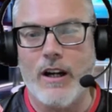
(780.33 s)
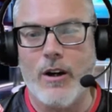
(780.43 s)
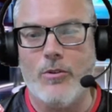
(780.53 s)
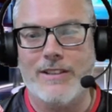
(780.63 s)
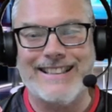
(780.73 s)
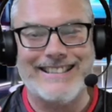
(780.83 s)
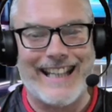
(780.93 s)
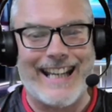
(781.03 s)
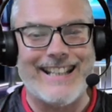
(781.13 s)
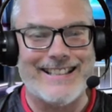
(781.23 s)
goals and
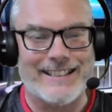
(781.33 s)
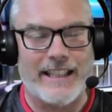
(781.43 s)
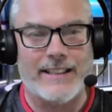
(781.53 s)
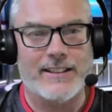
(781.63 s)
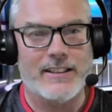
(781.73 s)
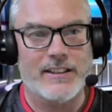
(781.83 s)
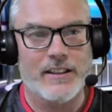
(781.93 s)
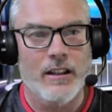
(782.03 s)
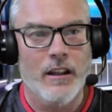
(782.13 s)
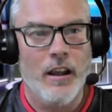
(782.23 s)
ten assists,
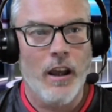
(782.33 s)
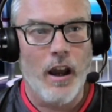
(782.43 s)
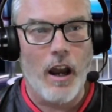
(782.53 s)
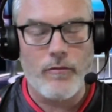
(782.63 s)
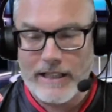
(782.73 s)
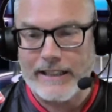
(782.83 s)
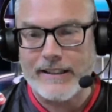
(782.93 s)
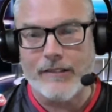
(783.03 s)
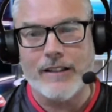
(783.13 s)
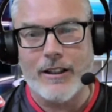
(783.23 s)
I really
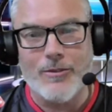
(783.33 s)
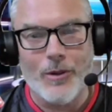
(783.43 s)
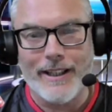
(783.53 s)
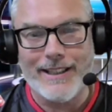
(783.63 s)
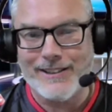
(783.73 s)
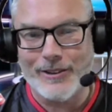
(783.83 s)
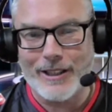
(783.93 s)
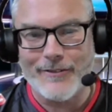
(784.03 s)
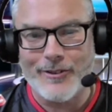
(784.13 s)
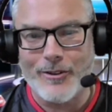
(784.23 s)
don't know what he's
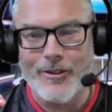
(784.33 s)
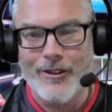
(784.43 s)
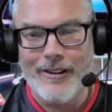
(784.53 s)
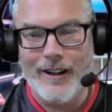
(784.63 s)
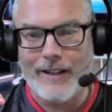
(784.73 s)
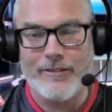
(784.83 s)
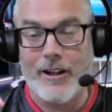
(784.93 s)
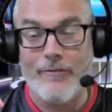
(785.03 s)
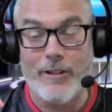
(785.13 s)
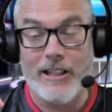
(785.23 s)
looking for. I,
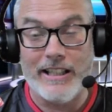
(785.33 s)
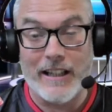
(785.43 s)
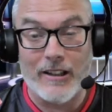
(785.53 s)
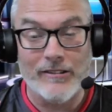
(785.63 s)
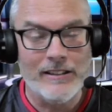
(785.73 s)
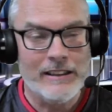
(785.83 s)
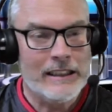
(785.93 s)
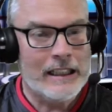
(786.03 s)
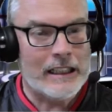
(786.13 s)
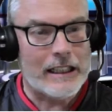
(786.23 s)
I really don't.
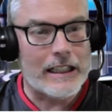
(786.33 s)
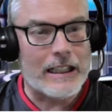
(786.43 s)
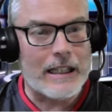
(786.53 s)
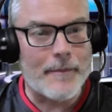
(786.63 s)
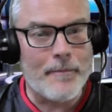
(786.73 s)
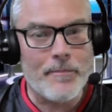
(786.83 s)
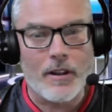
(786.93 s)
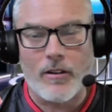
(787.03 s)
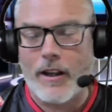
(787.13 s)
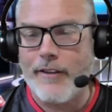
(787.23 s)
Um,
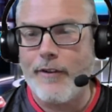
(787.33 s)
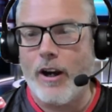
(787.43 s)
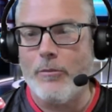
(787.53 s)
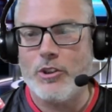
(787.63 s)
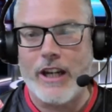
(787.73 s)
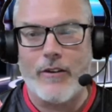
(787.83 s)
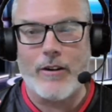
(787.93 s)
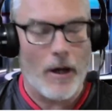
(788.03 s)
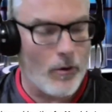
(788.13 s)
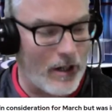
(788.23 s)
and I, if I was Jarrod
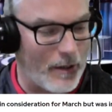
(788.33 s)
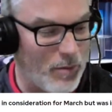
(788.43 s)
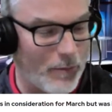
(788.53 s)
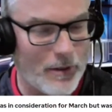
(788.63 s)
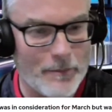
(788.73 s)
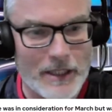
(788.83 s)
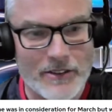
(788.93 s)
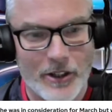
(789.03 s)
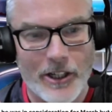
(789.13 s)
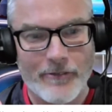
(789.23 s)
Bowen, I'd probably be
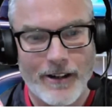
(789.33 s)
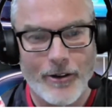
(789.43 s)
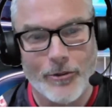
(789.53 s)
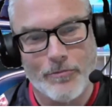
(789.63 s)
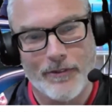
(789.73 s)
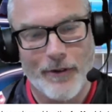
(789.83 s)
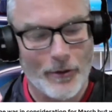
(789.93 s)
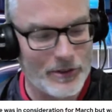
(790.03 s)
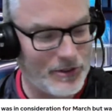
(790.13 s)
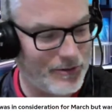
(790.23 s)
turning around, or if I
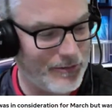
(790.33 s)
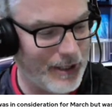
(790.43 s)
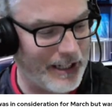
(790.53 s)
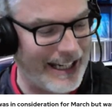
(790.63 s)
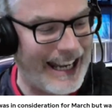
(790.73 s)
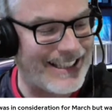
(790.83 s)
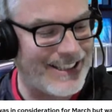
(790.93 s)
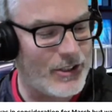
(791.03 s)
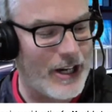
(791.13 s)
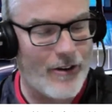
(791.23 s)
was connected
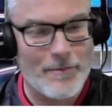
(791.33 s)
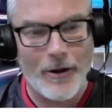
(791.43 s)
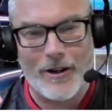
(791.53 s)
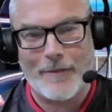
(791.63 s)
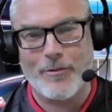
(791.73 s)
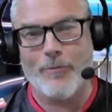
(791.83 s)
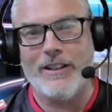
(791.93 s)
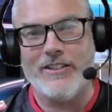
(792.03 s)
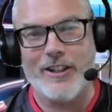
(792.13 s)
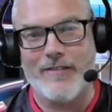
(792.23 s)
to Jarrod Bowen, I'd
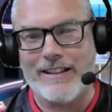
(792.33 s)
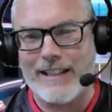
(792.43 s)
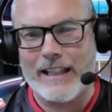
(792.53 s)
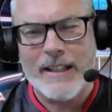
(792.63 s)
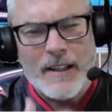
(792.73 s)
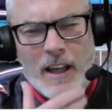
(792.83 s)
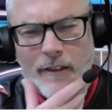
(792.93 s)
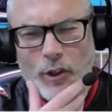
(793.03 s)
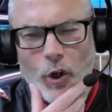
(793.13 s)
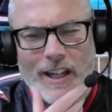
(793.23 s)
probably turn around and say, have
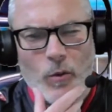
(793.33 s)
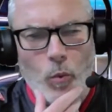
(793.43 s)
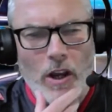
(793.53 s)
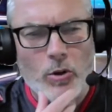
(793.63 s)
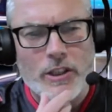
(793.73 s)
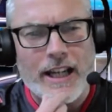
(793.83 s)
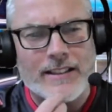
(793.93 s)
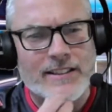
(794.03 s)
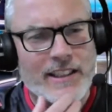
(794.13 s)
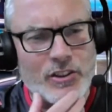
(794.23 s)
you got any Welsh
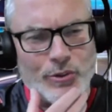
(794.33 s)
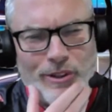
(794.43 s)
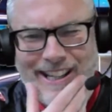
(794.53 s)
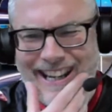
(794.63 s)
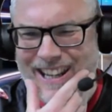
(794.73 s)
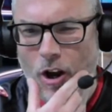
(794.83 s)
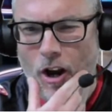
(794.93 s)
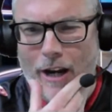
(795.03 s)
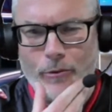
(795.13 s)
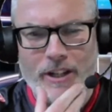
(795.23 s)
ancestry, any
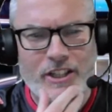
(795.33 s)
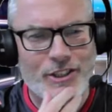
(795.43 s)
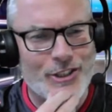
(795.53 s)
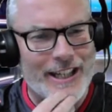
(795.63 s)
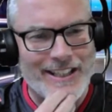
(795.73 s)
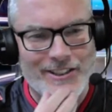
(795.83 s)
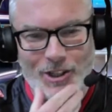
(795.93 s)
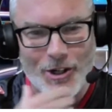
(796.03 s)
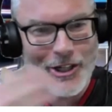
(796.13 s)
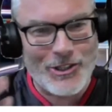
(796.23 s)
Irish, any
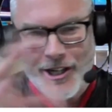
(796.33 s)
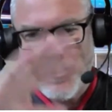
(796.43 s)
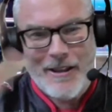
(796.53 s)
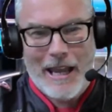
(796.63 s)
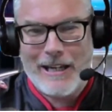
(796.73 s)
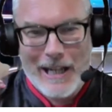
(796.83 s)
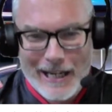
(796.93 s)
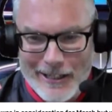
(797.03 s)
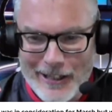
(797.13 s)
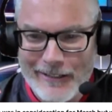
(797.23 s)
Scottish, any
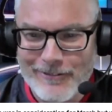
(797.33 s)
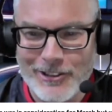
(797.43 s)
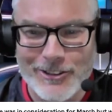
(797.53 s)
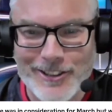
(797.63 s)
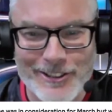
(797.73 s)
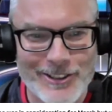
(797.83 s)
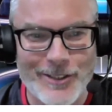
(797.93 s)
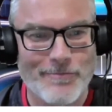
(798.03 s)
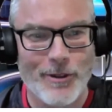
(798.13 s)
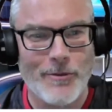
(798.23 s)
anything? Just because
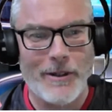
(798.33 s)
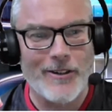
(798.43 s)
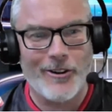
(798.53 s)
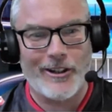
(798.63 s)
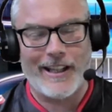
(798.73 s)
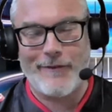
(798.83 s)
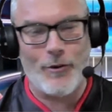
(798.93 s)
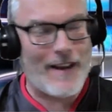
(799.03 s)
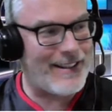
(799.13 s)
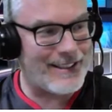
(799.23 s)
you're probably not going to, if
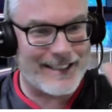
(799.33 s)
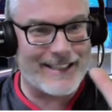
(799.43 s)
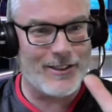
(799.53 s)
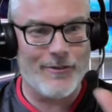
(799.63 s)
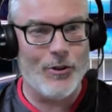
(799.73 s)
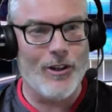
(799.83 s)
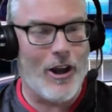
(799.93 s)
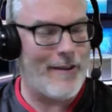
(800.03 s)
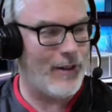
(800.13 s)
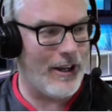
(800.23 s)
you've had the season of your
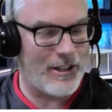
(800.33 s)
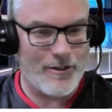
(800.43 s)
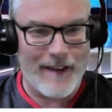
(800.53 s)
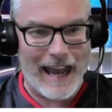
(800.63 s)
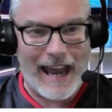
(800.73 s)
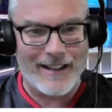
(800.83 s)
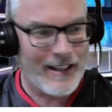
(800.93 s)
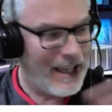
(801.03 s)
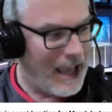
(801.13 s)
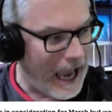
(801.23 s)
life like you've had,
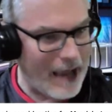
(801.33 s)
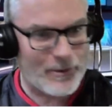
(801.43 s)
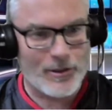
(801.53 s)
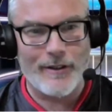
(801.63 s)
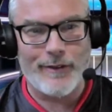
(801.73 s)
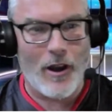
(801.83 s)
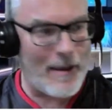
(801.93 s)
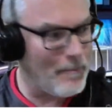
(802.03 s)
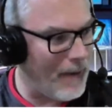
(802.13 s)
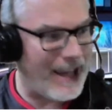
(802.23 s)
absolutely
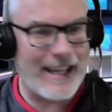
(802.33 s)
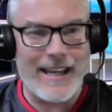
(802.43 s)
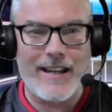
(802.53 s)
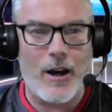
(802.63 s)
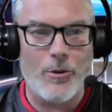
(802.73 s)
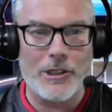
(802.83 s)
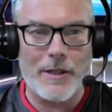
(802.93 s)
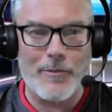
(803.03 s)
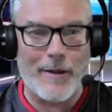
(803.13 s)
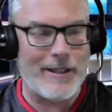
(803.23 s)
flying, banging in goals in
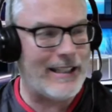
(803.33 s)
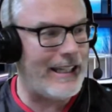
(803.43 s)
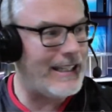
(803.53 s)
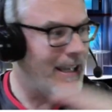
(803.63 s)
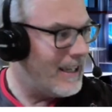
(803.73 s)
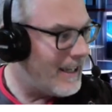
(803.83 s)
the Premier League,